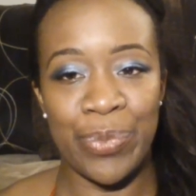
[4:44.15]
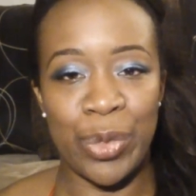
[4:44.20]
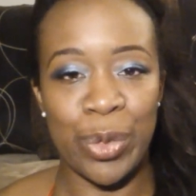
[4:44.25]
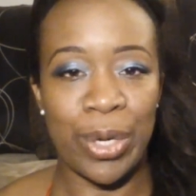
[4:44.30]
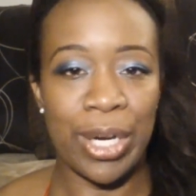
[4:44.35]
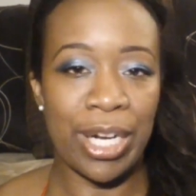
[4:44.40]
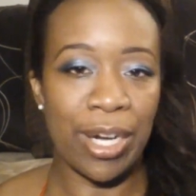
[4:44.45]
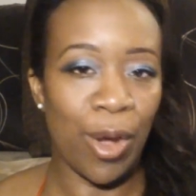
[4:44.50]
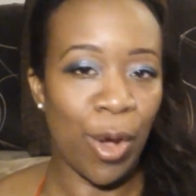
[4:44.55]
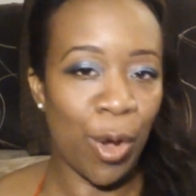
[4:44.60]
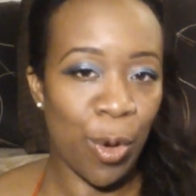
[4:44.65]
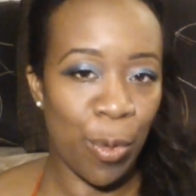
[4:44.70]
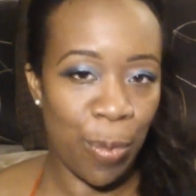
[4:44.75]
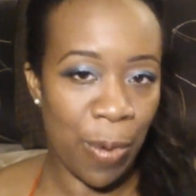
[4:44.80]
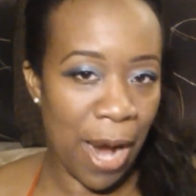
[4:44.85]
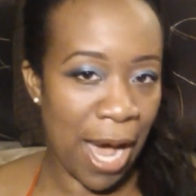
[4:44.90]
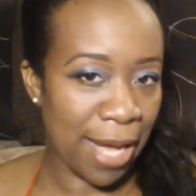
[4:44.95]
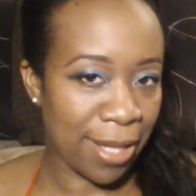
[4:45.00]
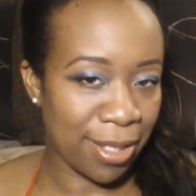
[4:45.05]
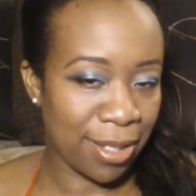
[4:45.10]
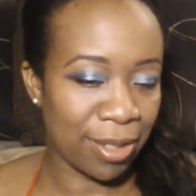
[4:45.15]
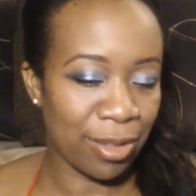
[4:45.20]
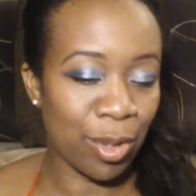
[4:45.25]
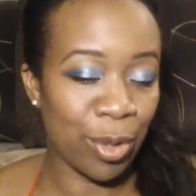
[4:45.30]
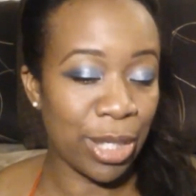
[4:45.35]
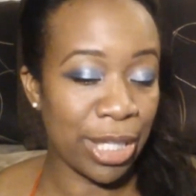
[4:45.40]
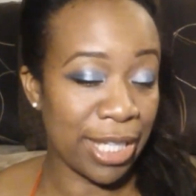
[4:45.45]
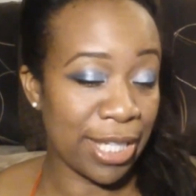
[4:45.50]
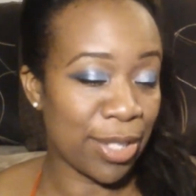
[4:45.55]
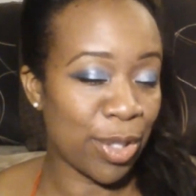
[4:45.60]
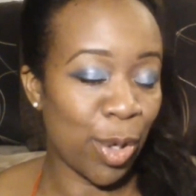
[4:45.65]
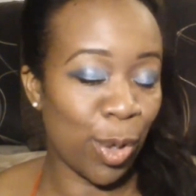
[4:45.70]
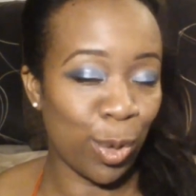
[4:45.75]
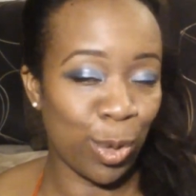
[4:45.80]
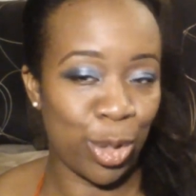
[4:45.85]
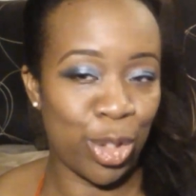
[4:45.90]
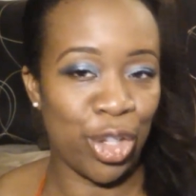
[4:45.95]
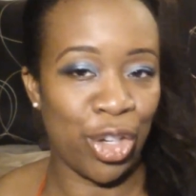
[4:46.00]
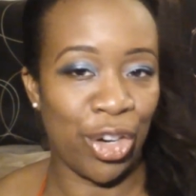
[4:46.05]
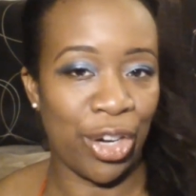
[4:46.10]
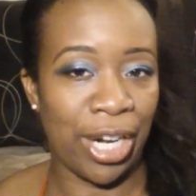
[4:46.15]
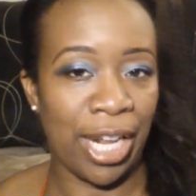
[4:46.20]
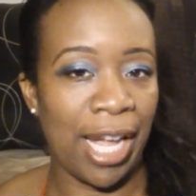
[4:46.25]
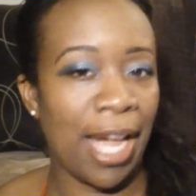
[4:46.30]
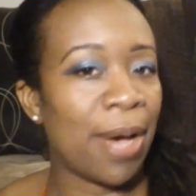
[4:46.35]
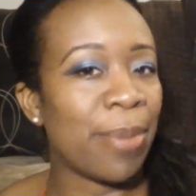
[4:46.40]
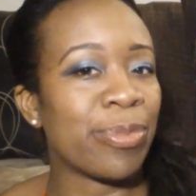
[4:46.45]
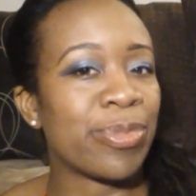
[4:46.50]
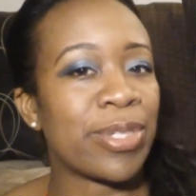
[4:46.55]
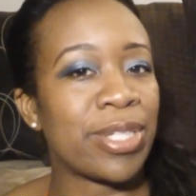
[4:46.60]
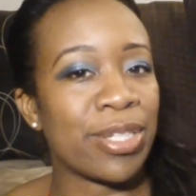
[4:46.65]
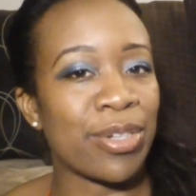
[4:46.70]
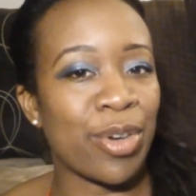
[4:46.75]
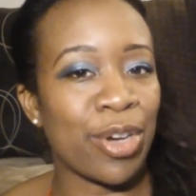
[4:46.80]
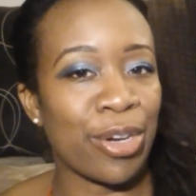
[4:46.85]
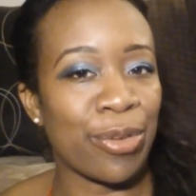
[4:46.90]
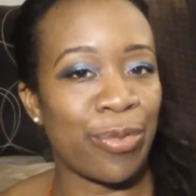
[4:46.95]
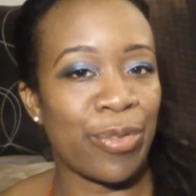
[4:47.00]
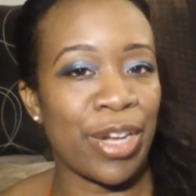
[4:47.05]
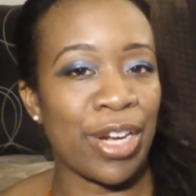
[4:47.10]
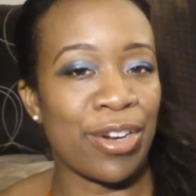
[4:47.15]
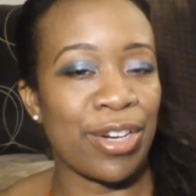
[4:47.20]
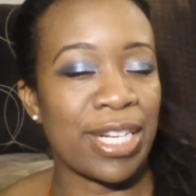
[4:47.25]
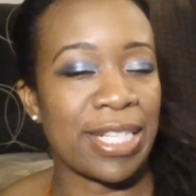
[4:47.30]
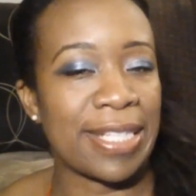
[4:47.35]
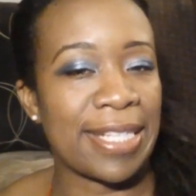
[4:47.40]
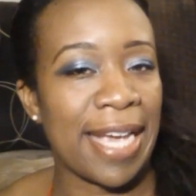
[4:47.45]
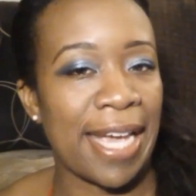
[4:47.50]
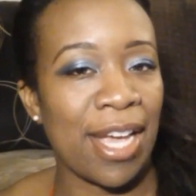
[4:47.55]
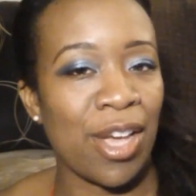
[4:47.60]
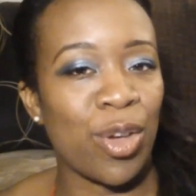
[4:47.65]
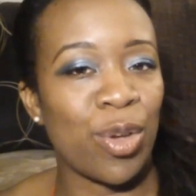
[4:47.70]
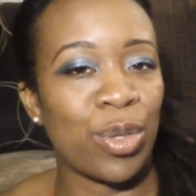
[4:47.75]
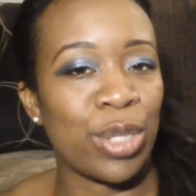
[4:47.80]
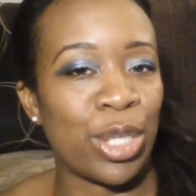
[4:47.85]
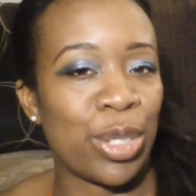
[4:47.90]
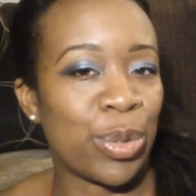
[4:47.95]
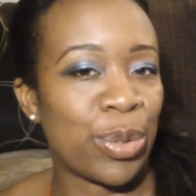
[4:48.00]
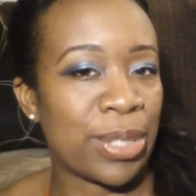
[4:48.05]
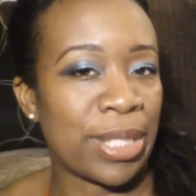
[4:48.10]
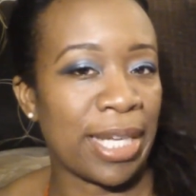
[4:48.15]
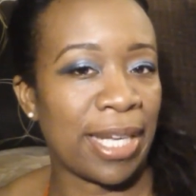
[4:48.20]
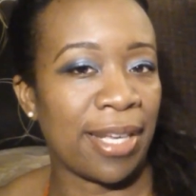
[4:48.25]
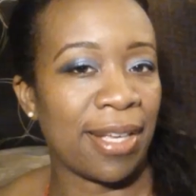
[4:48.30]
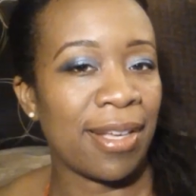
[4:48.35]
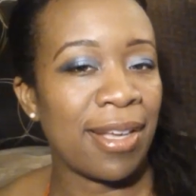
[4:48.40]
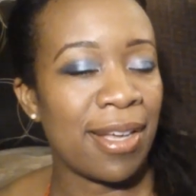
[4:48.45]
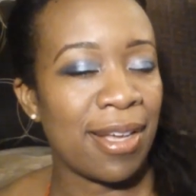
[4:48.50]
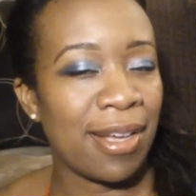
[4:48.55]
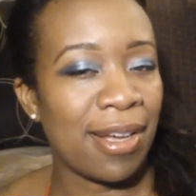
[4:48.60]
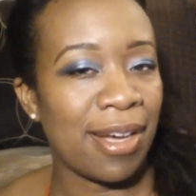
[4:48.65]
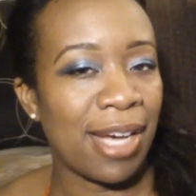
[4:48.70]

during the whole process, during this whole journey. I'm still going to finger detangle using